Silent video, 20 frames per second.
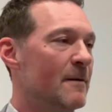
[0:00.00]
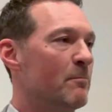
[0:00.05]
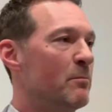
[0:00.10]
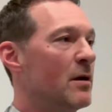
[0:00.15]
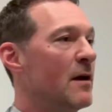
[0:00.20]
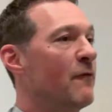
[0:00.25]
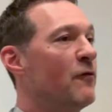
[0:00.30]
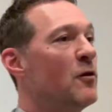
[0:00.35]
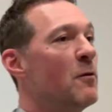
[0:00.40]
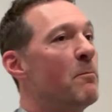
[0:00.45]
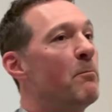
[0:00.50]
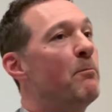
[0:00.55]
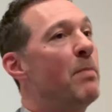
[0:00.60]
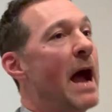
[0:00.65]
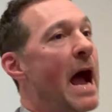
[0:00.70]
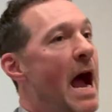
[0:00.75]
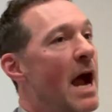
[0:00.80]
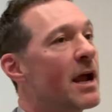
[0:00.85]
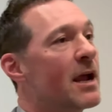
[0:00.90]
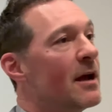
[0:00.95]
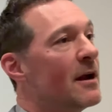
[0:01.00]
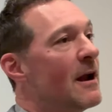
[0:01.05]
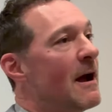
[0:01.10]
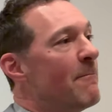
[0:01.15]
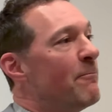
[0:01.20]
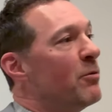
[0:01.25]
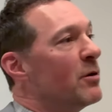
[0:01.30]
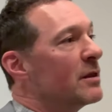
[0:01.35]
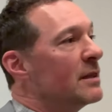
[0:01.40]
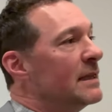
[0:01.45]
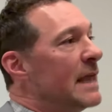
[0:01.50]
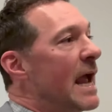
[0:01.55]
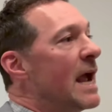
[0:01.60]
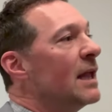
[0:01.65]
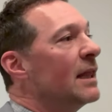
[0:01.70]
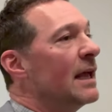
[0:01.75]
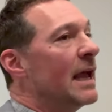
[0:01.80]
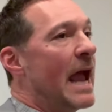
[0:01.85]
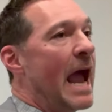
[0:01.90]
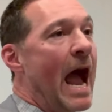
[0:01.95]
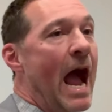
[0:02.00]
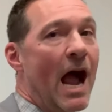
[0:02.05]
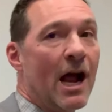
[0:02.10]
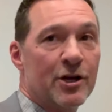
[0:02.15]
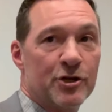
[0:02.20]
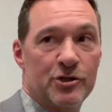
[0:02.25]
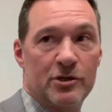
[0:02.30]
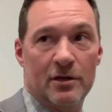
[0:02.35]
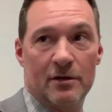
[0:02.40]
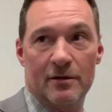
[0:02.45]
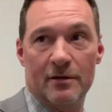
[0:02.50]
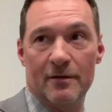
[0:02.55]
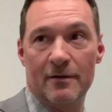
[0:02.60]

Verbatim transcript: But if you back it up with daily action,